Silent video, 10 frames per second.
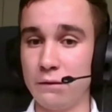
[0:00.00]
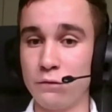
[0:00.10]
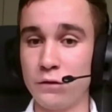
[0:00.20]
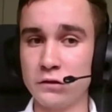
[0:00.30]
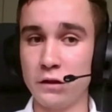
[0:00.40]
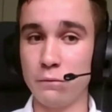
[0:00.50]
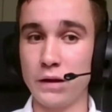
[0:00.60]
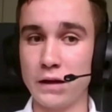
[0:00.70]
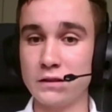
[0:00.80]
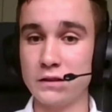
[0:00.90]
and professional
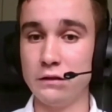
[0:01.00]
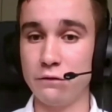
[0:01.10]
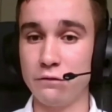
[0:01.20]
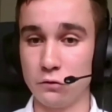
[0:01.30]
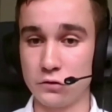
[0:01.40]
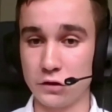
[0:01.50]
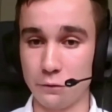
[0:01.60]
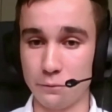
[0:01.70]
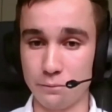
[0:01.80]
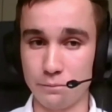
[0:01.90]
plans in the future.